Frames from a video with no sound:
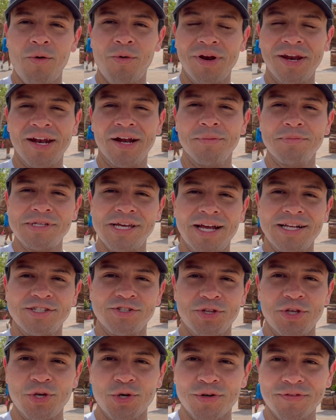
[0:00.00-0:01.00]
with an update to
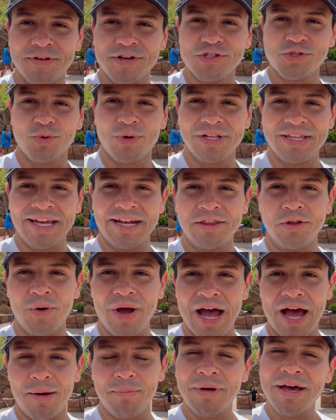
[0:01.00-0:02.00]
the Universal Orlando
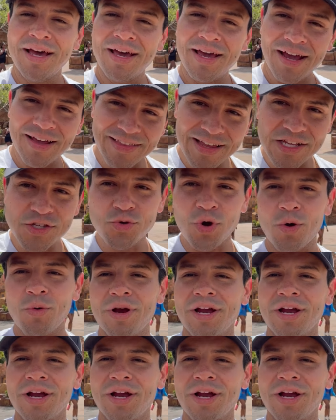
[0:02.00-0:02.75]
app, and that's why we're